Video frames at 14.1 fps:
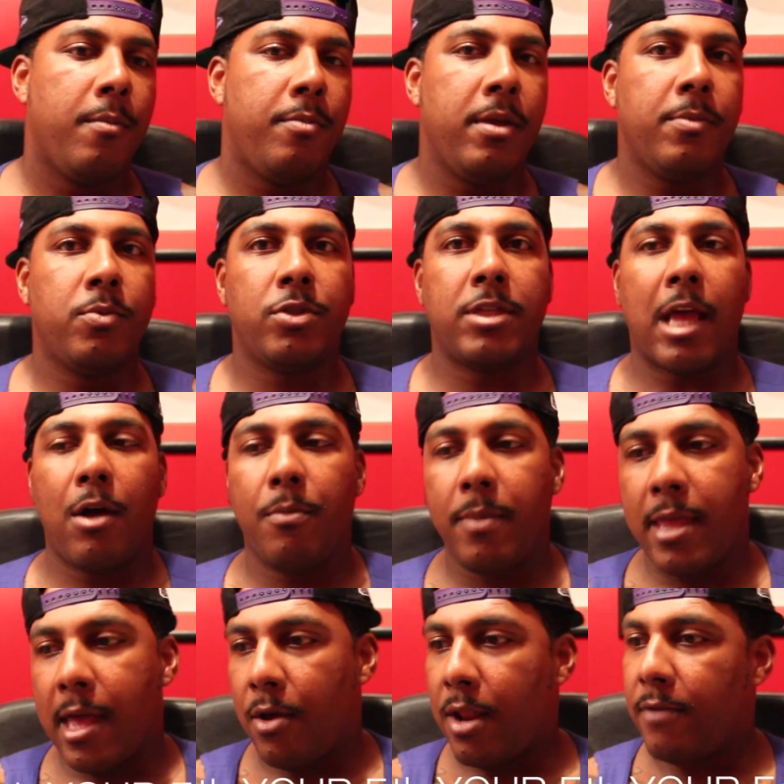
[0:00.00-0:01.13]
people shout
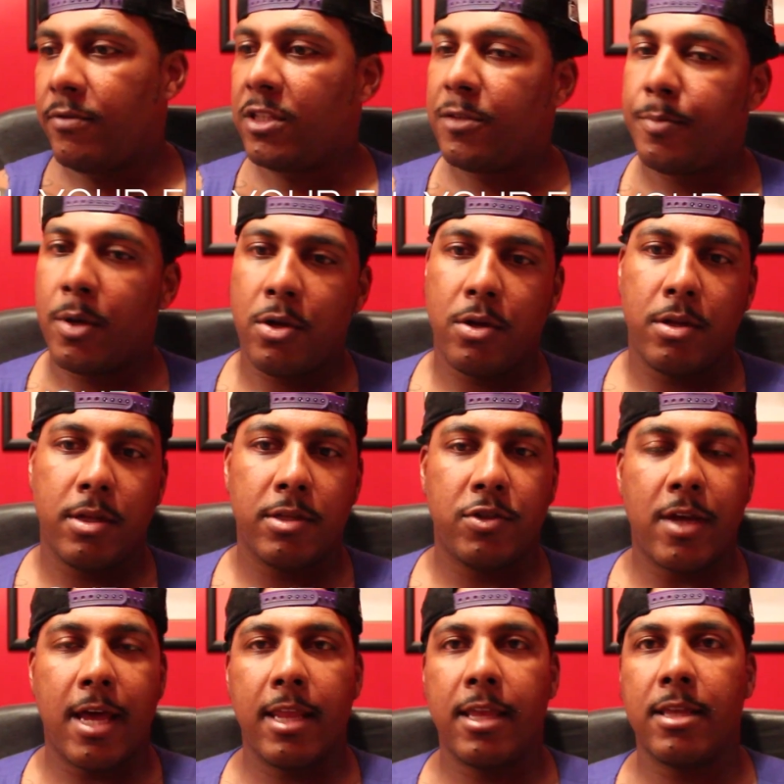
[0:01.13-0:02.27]
me out, I respond. I
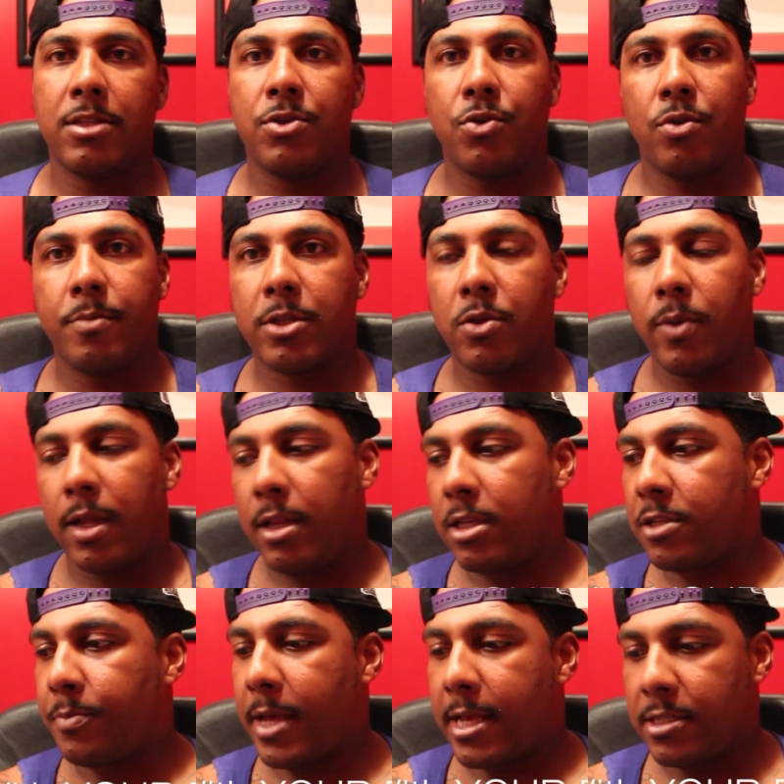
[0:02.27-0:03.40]
try to get to them as quickly
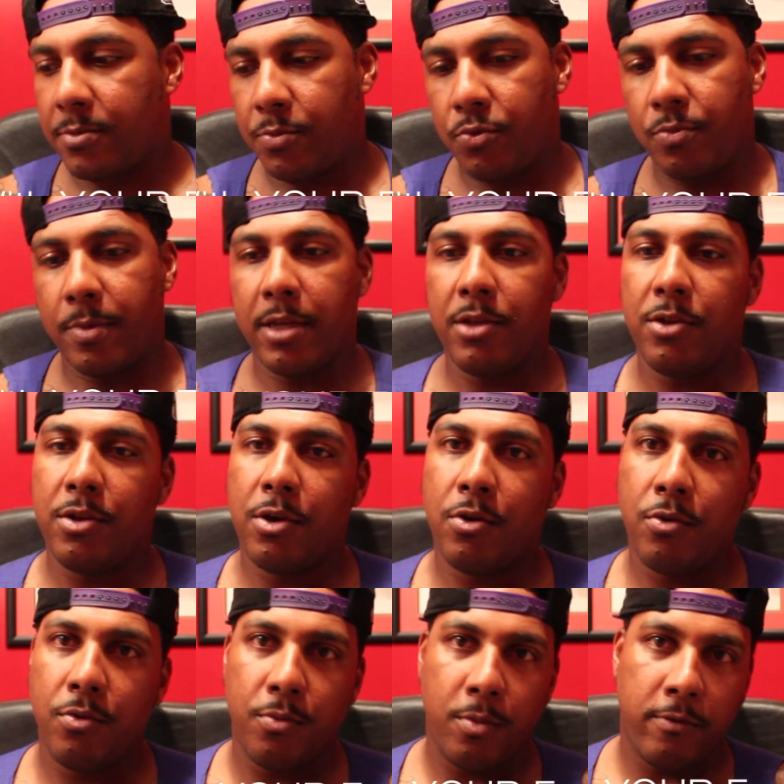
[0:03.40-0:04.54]
as possible. But, you
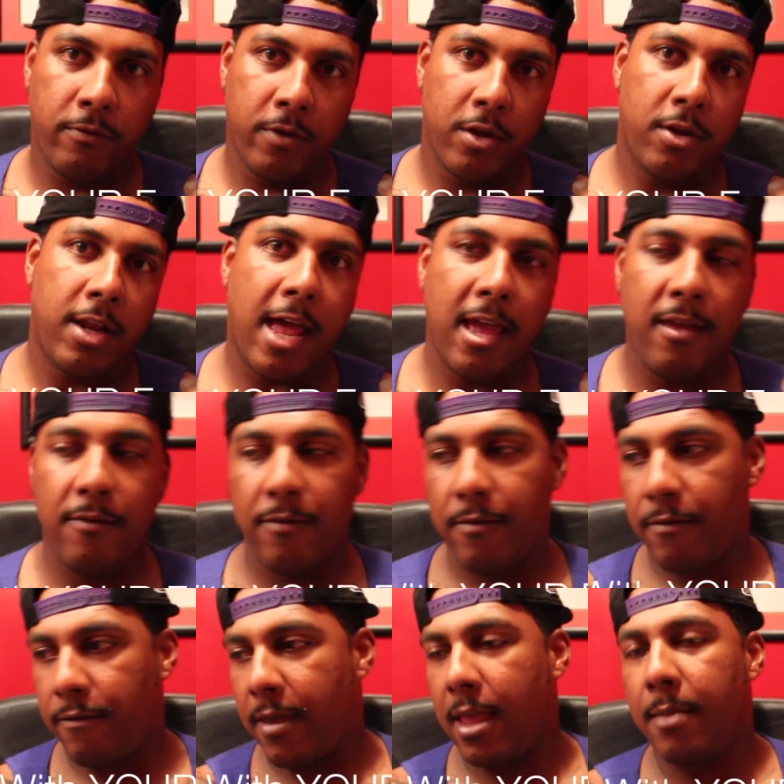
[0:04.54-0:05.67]
know, with real life,
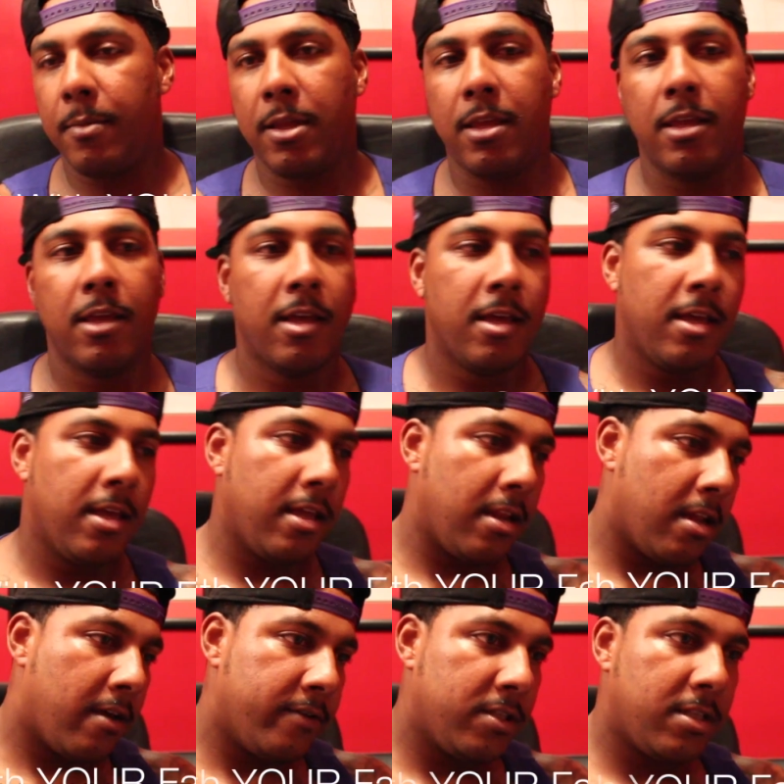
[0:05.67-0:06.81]
family, and
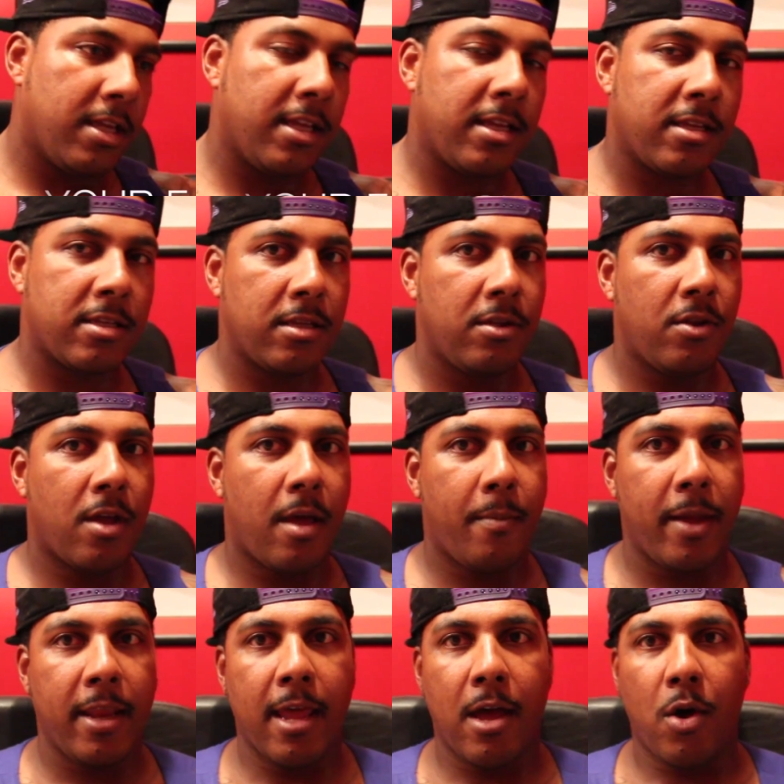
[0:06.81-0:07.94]
other things, and, you know, I
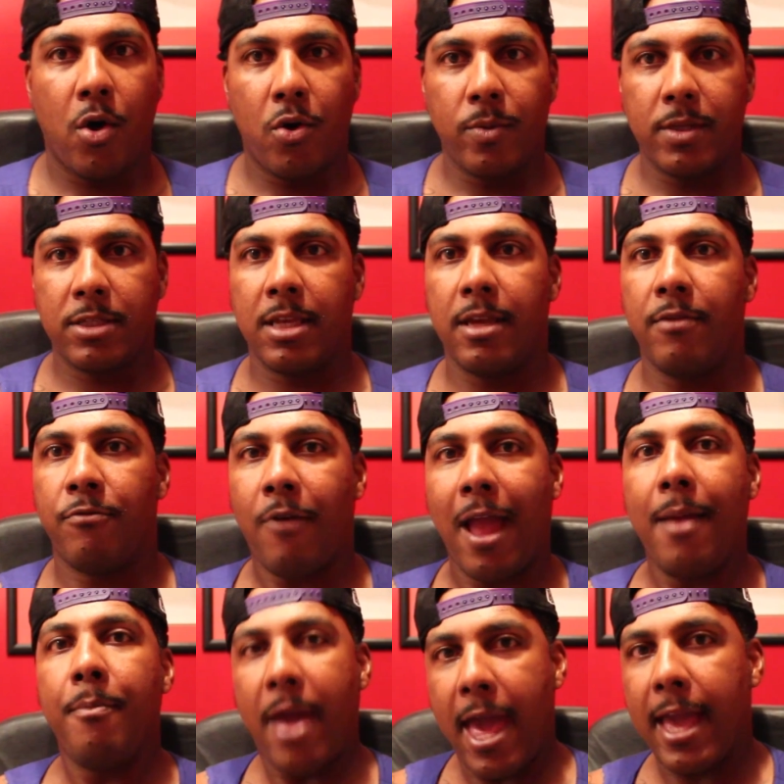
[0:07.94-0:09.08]
might not always get
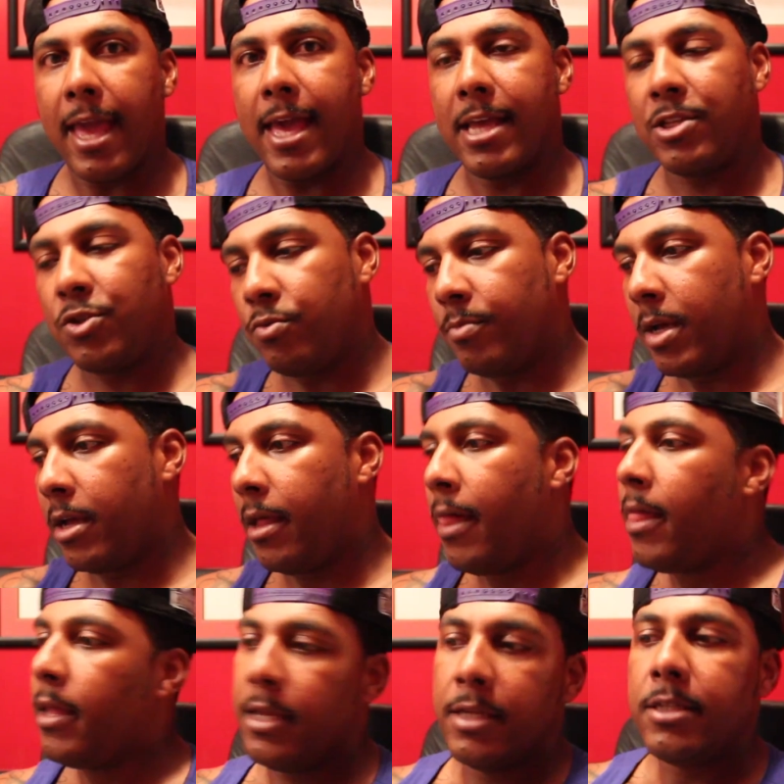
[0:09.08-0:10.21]
right back at you, but
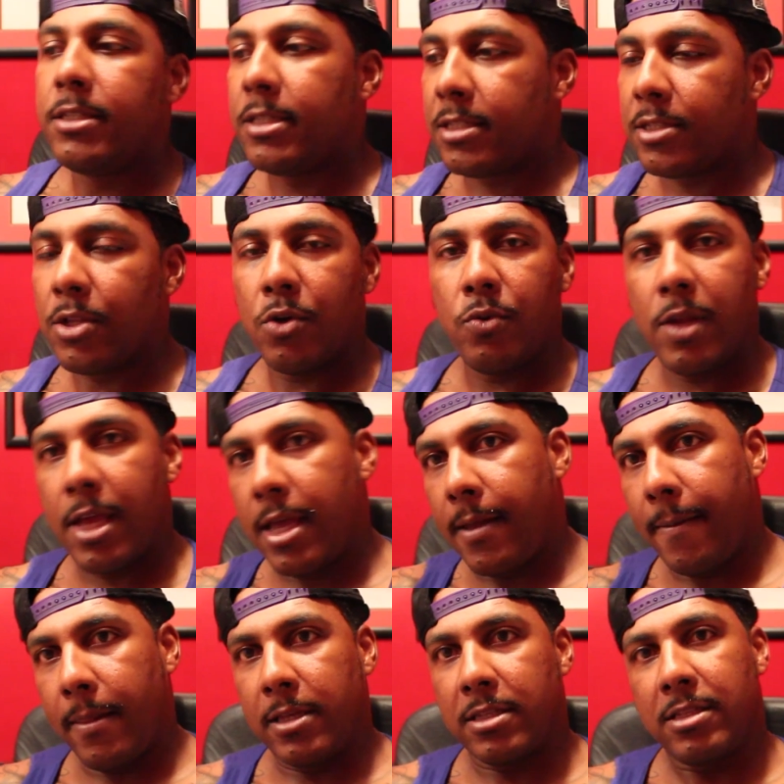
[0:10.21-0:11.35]
just know
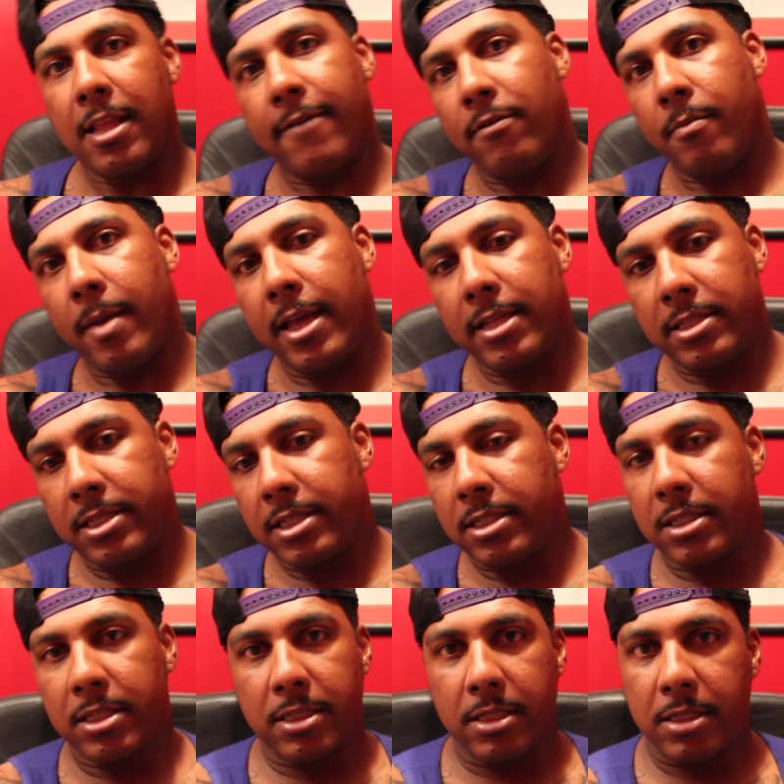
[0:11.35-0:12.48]
that it's never my
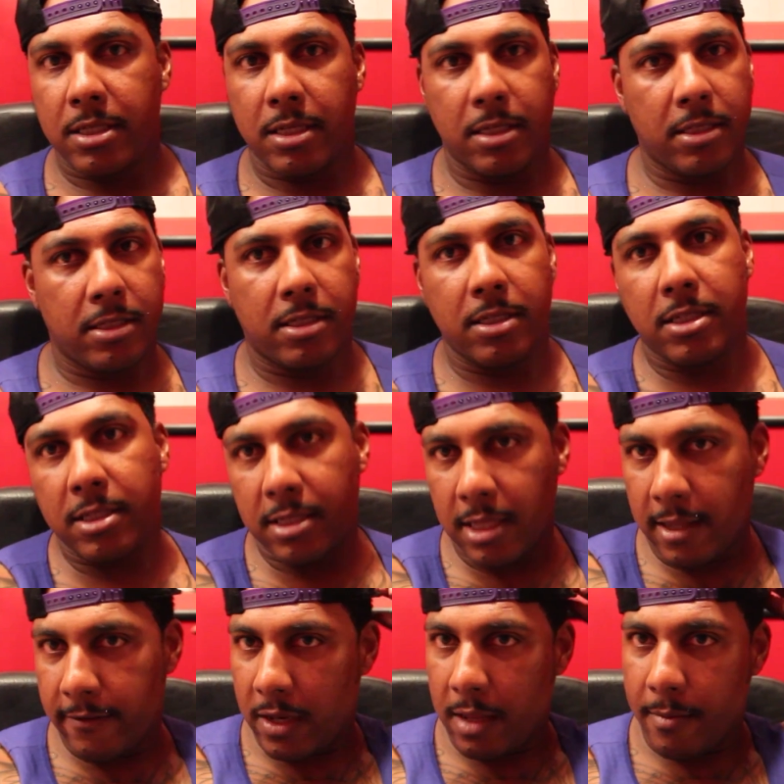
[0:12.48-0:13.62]
intention to just
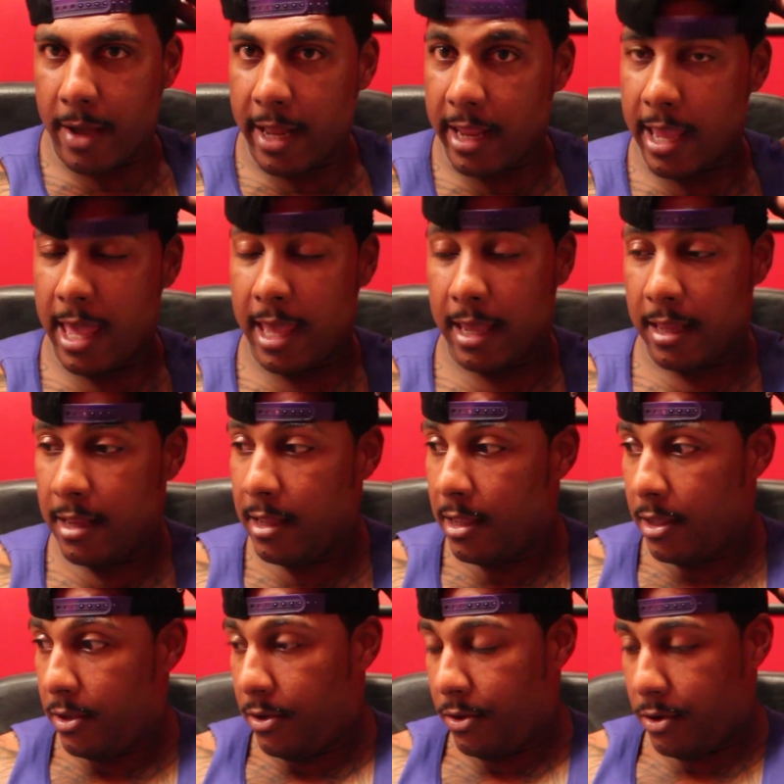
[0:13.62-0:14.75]
leave anybody hanging.
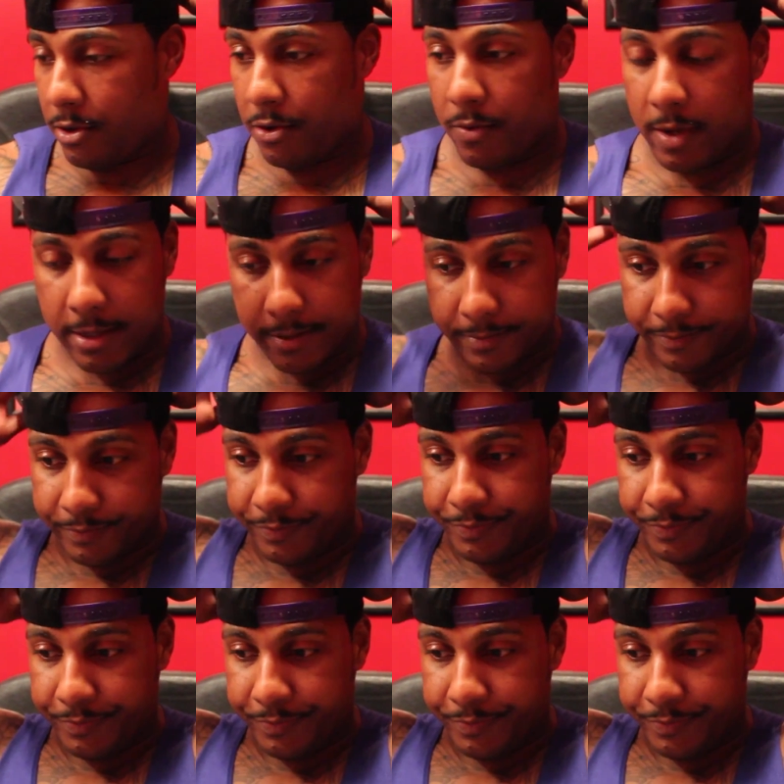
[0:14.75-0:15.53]
You know,